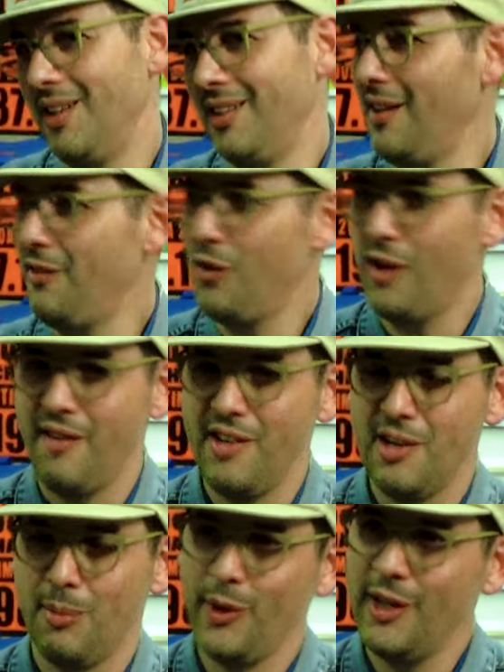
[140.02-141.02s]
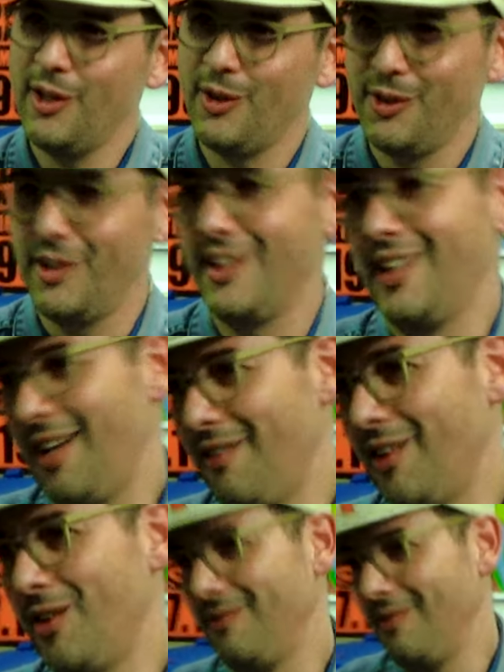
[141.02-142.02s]
If you're having a burrito, you're gonna have a
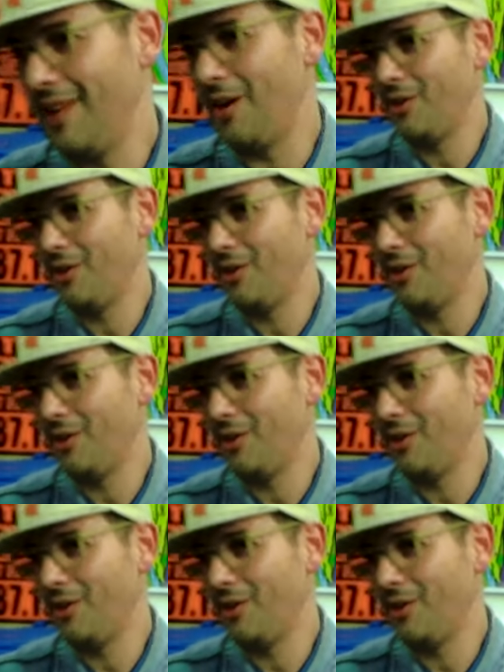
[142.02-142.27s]
flour